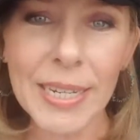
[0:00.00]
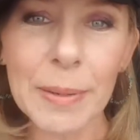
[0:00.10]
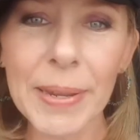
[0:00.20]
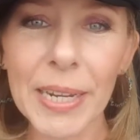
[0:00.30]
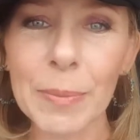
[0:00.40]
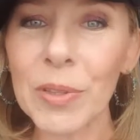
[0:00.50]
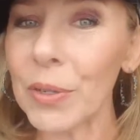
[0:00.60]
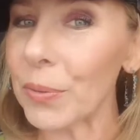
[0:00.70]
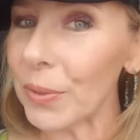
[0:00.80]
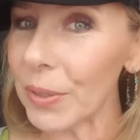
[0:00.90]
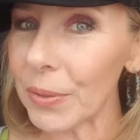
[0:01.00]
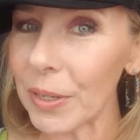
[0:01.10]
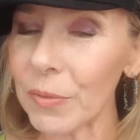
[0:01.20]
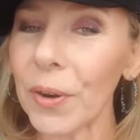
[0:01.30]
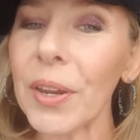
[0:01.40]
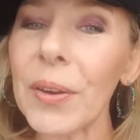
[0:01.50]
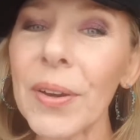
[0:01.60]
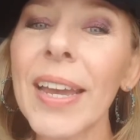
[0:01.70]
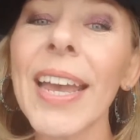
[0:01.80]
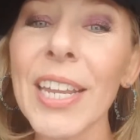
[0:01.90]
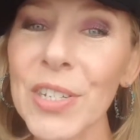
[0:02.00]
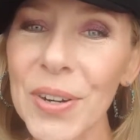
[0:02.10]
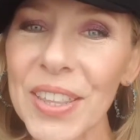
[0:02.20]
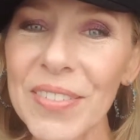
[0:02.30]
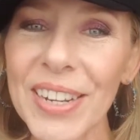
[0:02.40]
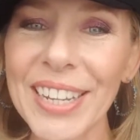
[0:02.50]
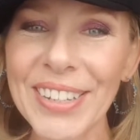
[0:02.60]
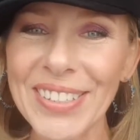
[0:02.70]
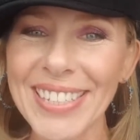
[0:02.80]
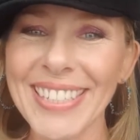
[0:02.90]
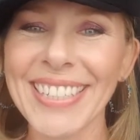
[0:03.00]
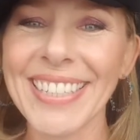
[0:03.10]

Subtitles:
and did a makeup look real quick for you. Enjoy the videos.